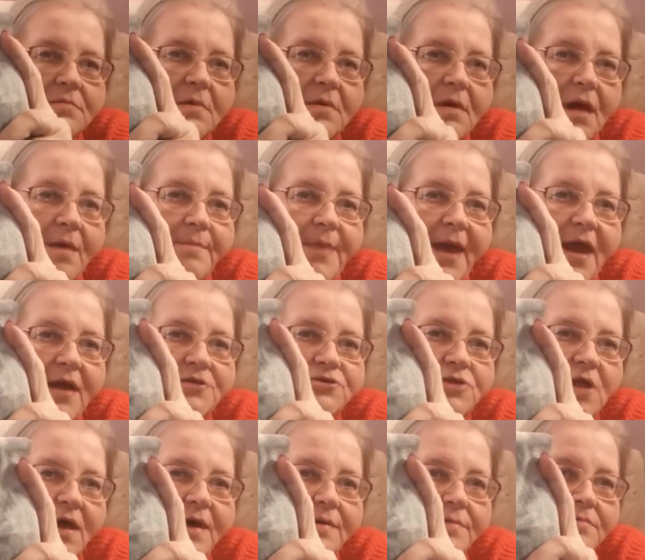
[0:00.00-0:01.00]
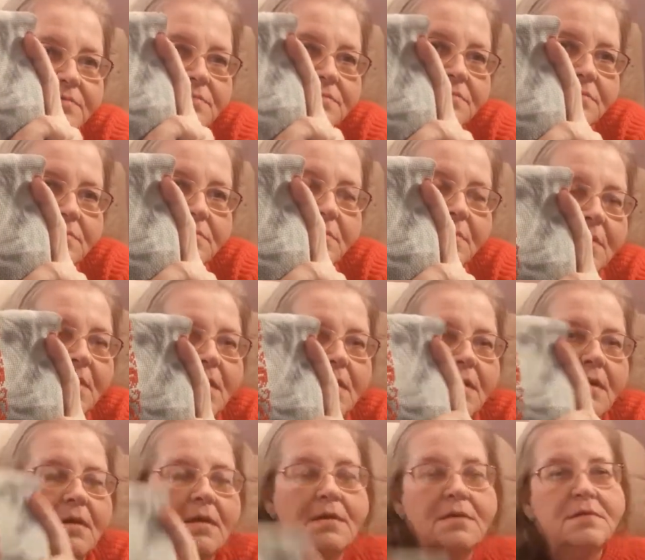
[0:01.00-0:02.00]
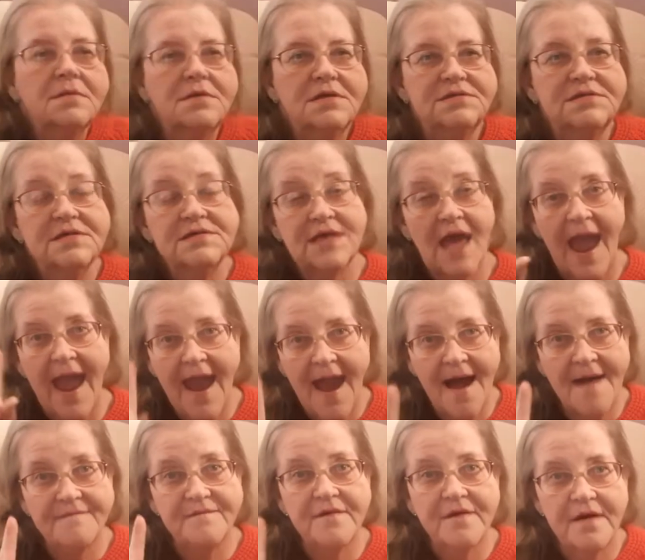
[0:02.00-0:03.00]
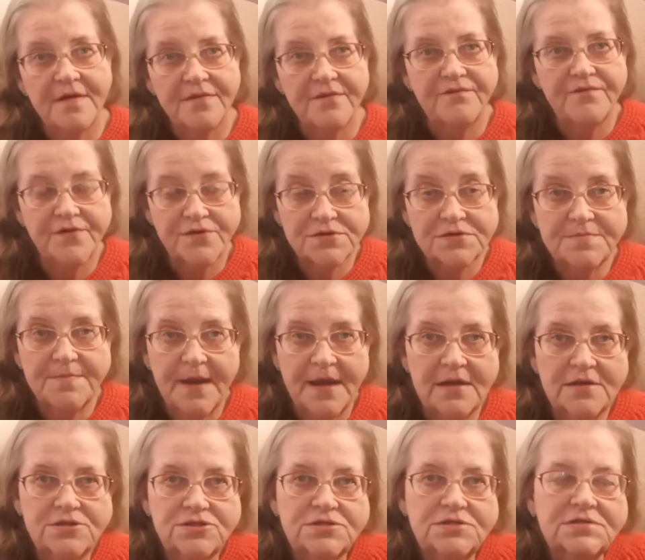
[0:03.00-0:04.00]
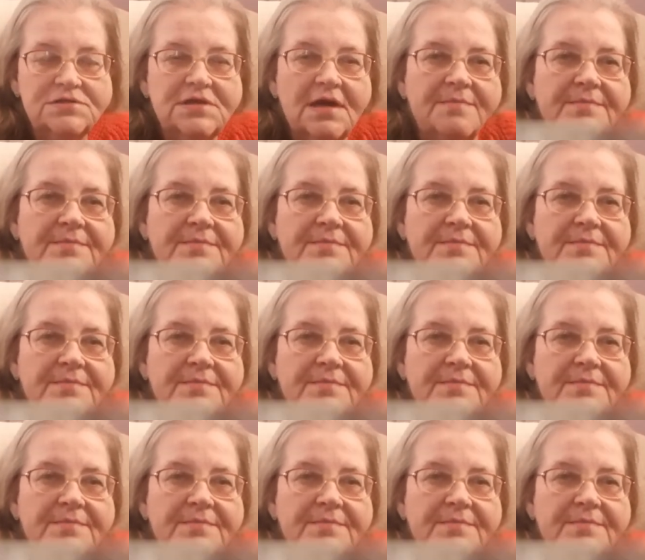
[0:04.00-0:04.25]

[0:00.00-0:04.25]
a page. Like, this is half of the first page. Does that